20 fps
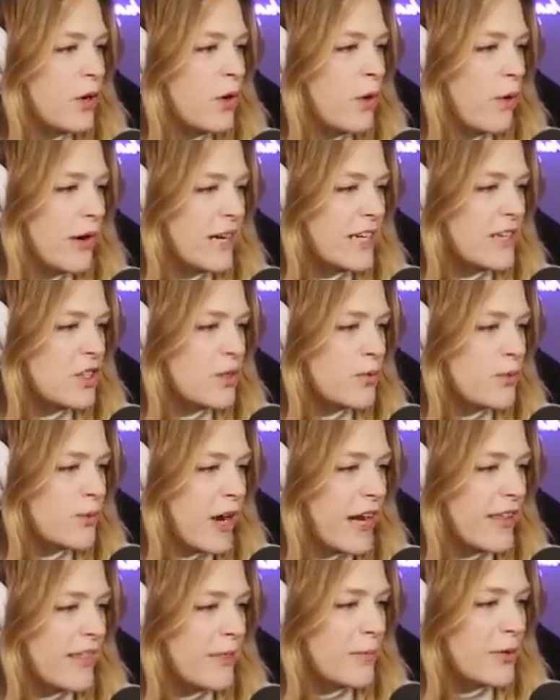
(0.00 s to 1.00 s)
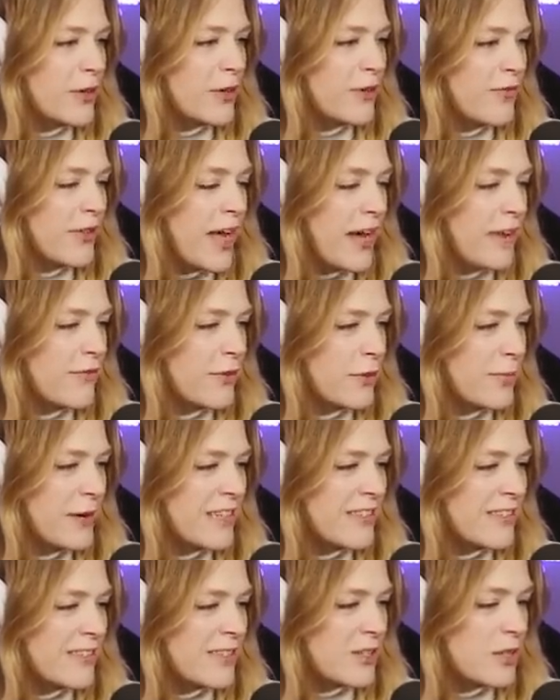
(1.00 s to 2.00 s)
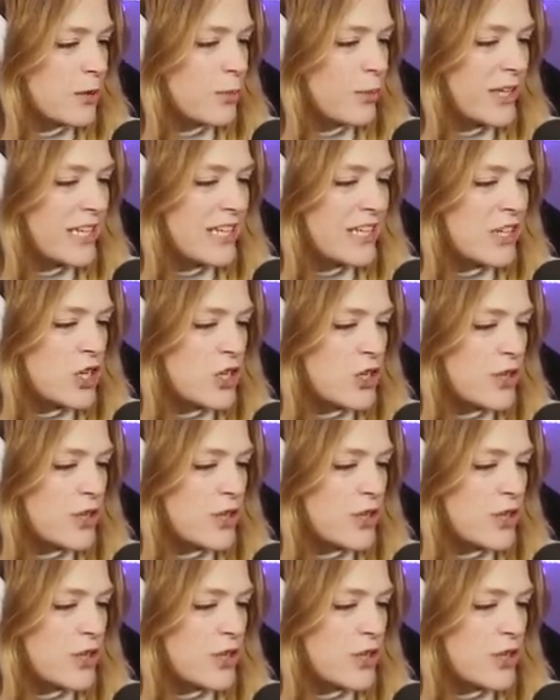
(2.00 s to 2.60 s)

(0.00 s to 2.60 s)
we're going to write the book of life for my sister, we need